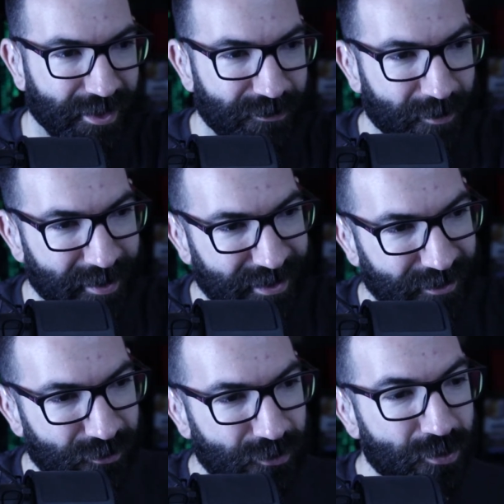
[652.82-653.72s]
And if I
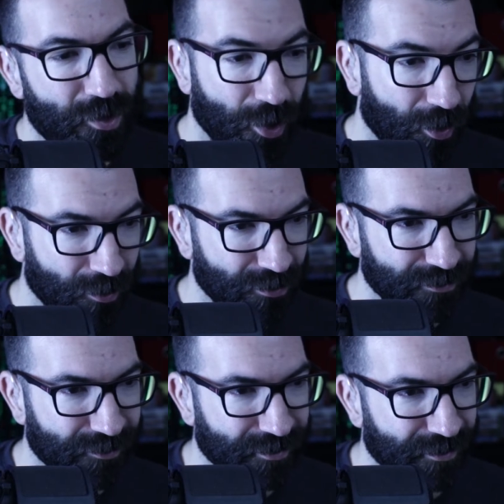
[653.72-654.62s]
make it too
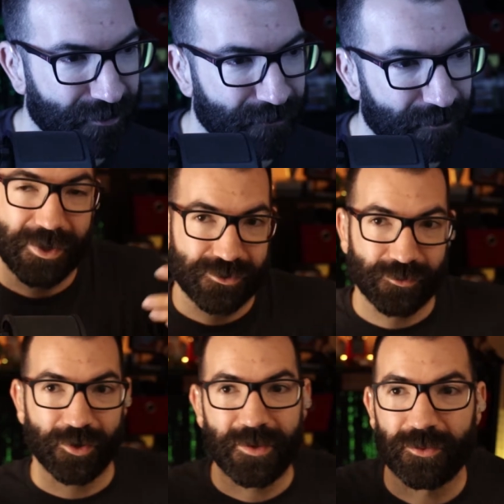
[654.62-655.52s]
cold, my
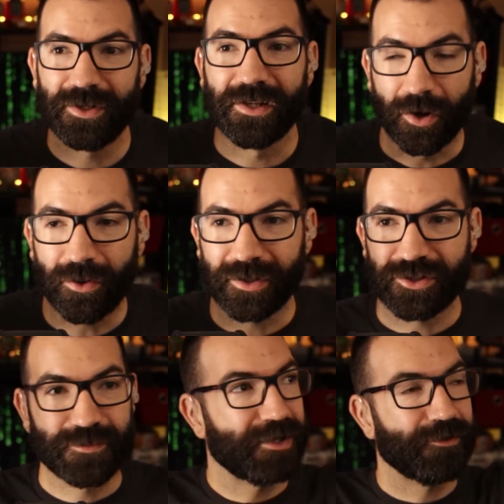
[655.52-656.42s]
stream's gonna be really
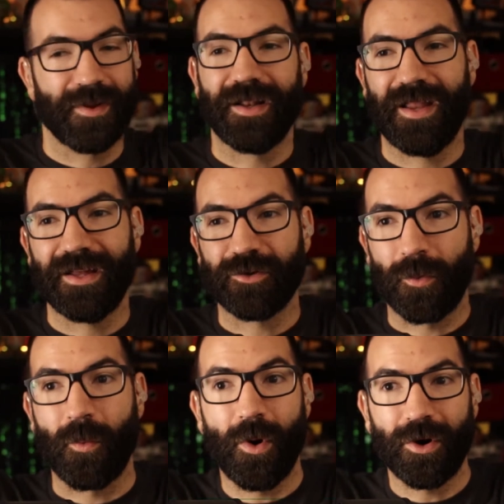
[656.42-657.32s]
orange because my light
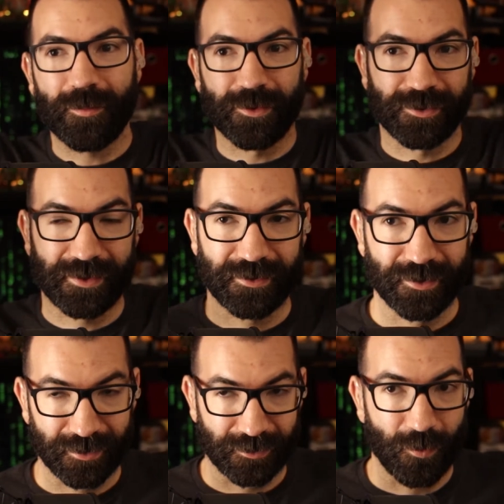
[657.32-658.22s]
are warmer
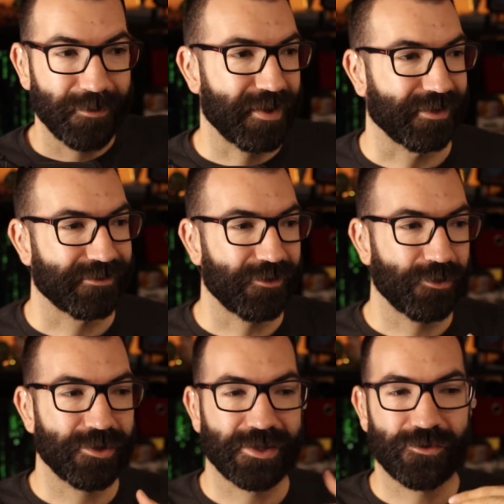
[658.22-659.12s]
than the white balance.
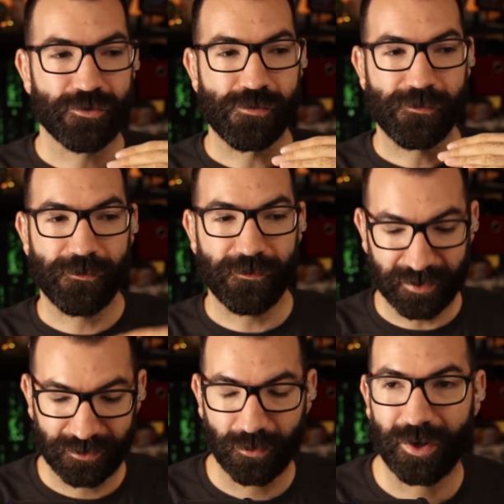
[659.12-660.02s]
That's why you need to
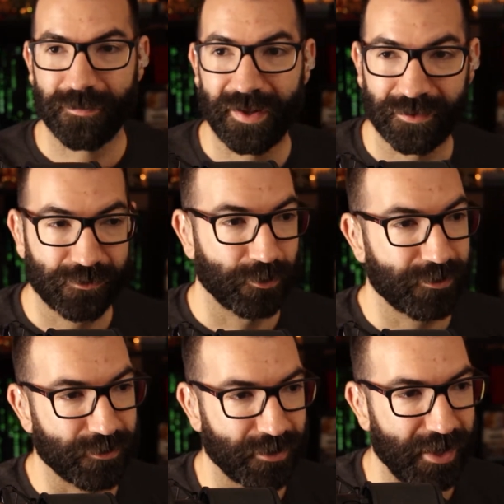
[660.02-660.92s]
fit the white balance
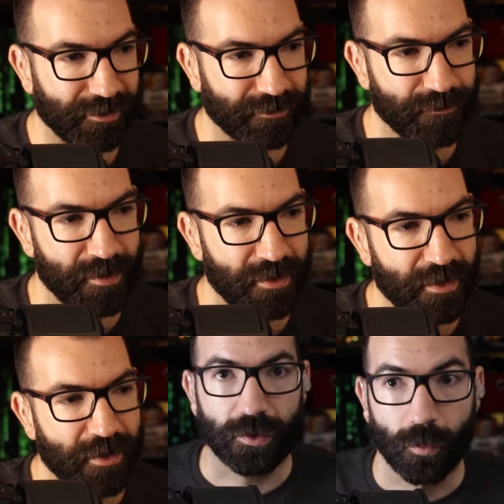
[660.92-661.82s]
with your light.
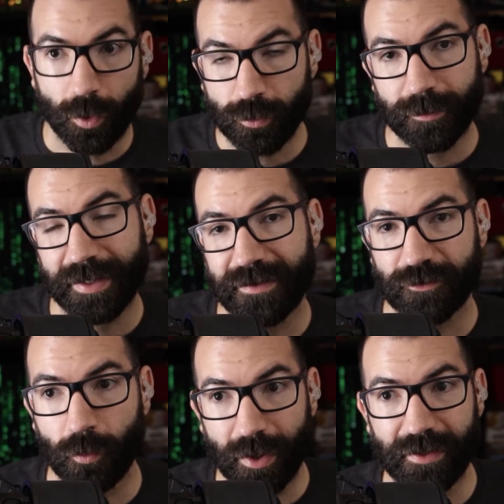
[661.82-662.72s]
One way to make
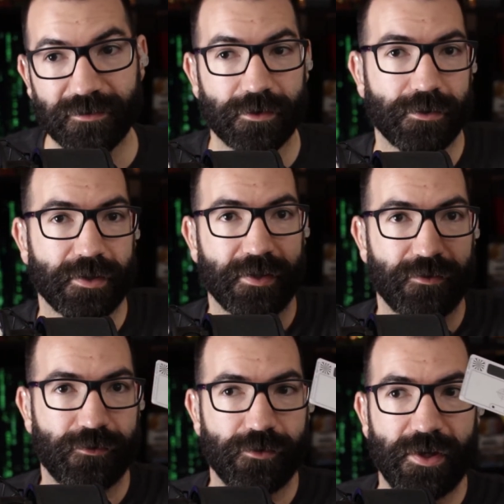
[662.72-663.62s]
this way easier
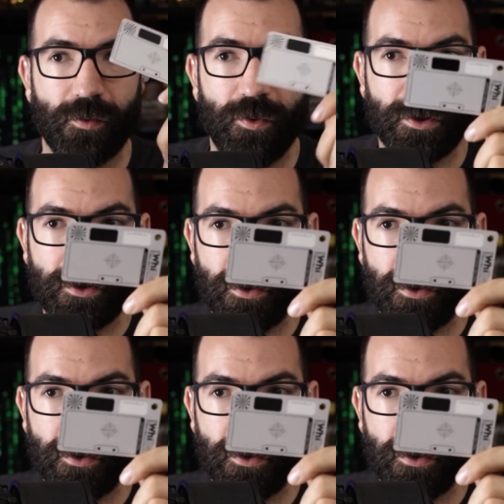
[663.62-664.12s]
is to get one of